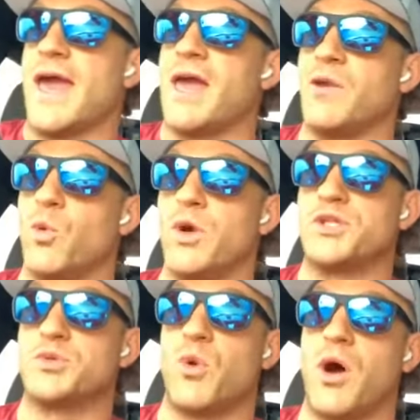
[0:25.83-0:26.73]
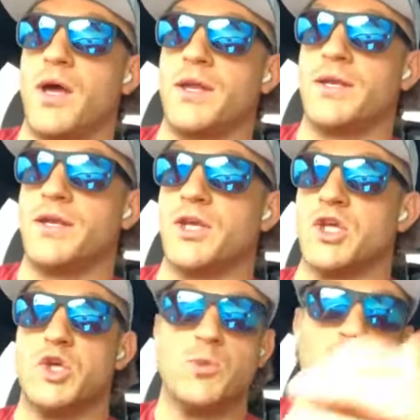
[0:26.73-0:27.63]
and which
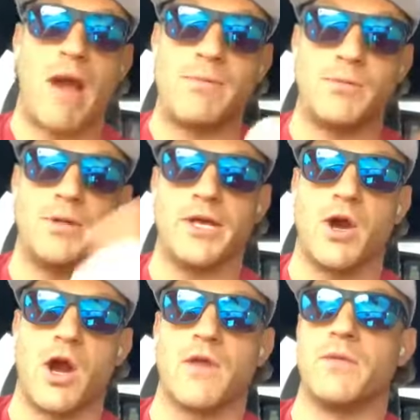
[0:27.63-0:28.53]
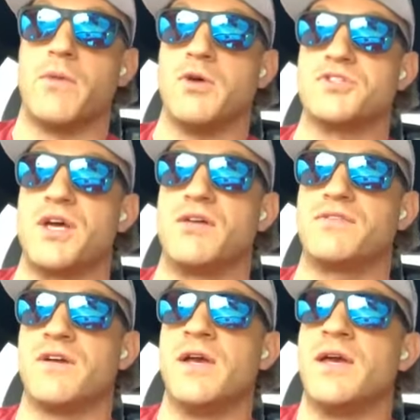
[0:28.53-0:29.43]
one you probably are the most
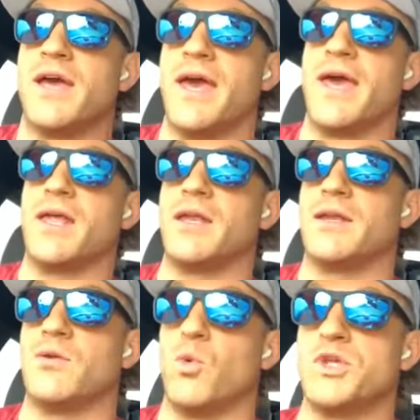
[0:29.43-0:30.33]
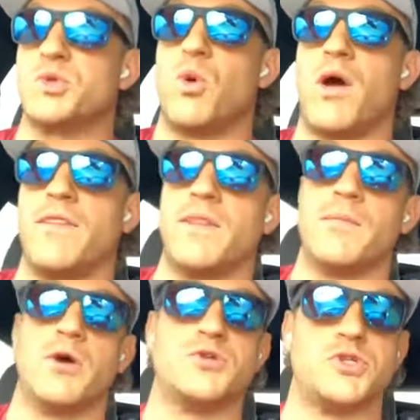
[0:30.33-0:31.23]
of and which one the
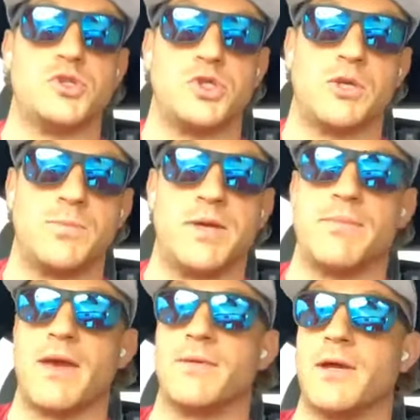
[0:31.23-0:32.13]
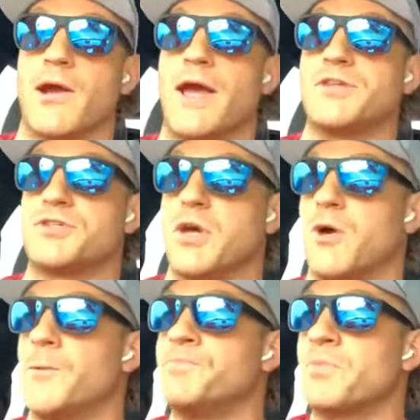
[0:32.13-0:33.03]
most you should be, maybe. All right,
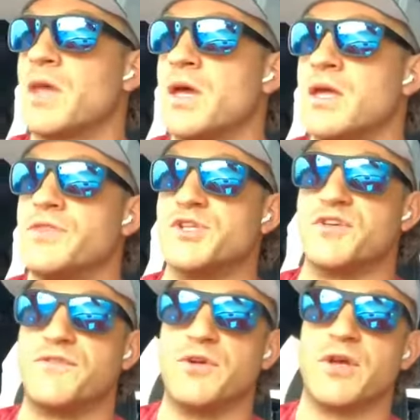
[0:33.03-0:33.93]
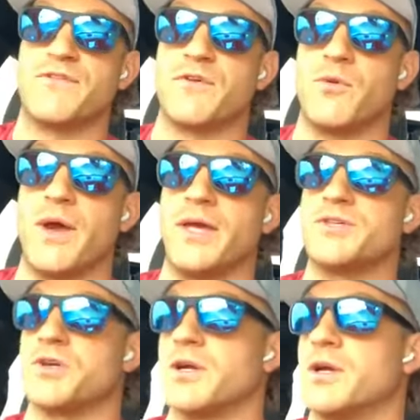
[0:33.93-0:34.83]
so there's a few different
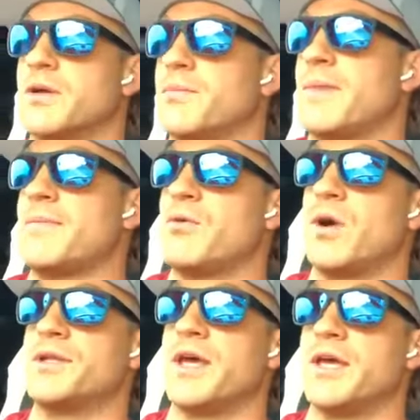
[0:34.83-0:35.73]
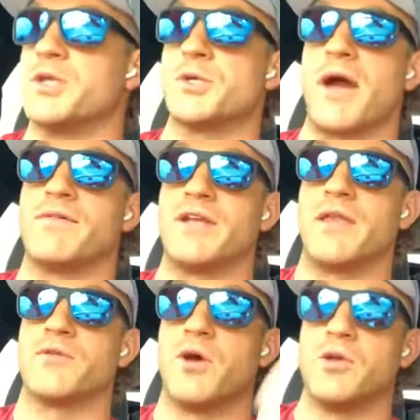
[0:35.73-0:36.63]
ways, or maybe one day you're driving
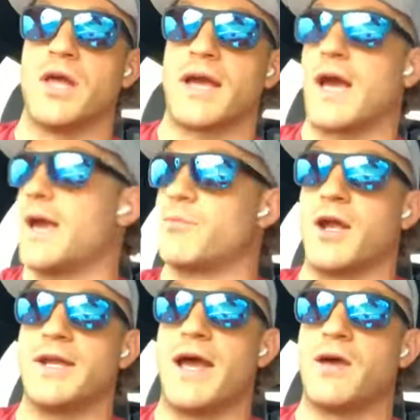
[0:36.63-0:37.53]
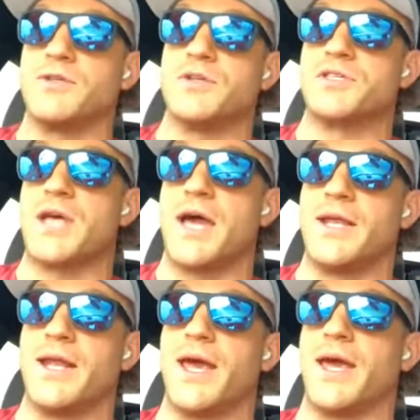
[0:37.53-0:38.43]
down the road like I am right now and you
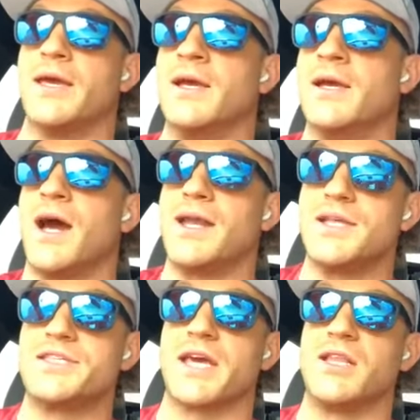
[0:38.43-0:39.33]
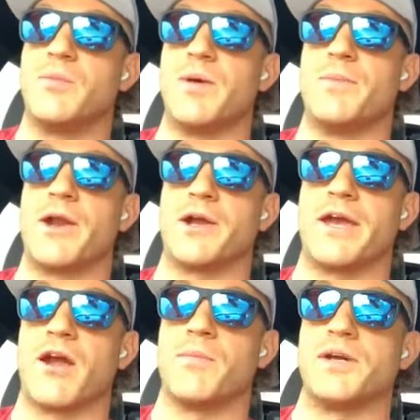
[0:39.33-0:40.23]
decided, hey, I need to take a little bit better
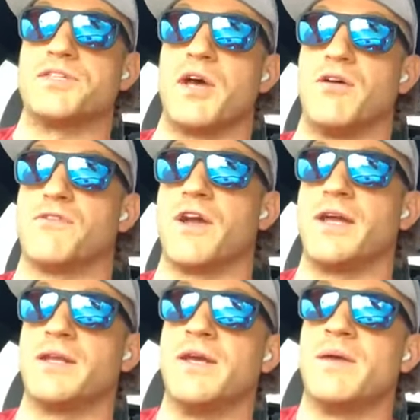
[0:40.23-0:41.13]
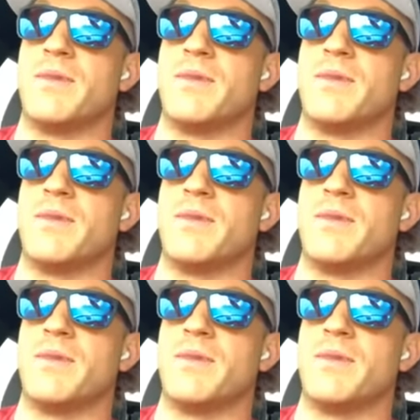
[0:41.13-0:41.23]
care of myself, right?